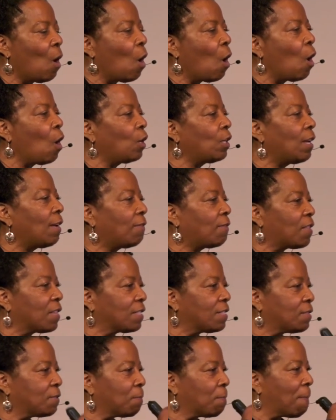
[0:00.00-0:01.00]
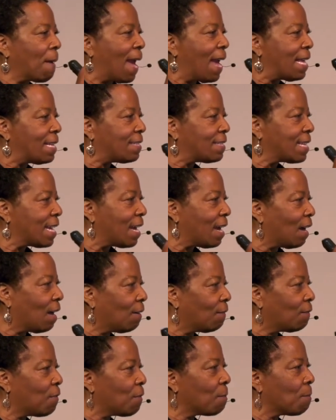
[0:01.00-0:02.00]
All of the
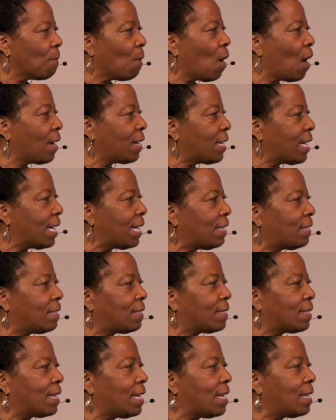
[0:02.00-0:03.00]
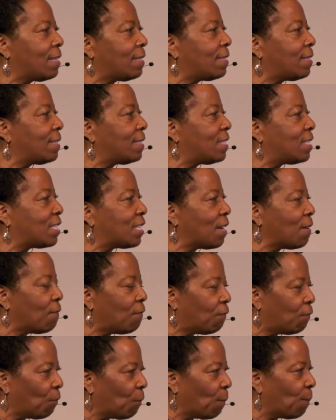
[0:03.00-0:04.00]
spacing of the markings is
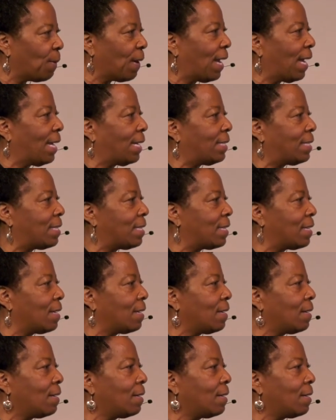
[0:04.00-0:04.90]
different.